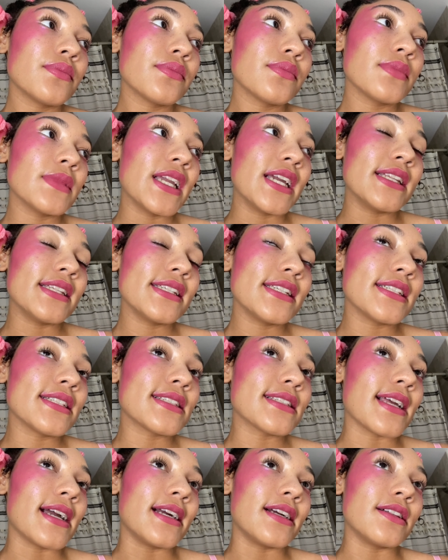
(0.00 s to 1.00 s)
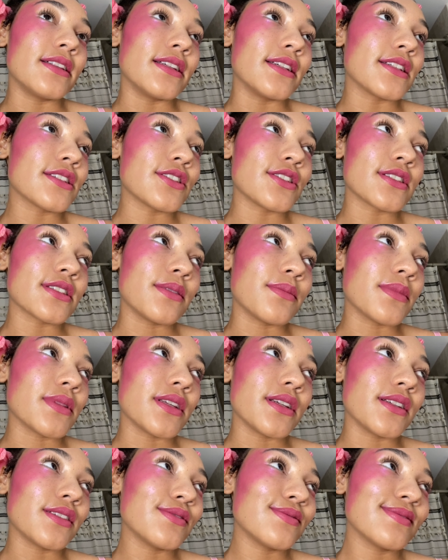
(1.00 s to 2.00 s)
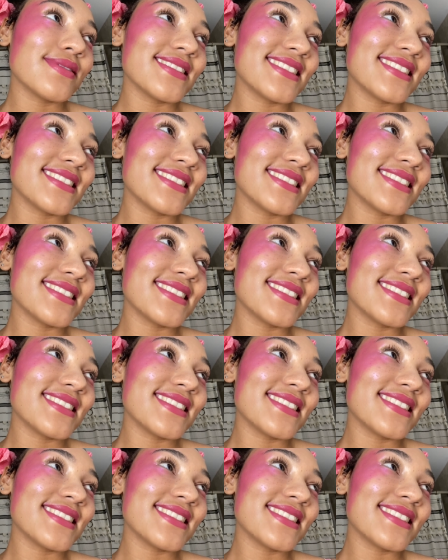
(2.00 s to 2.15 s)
I need a stylist or something.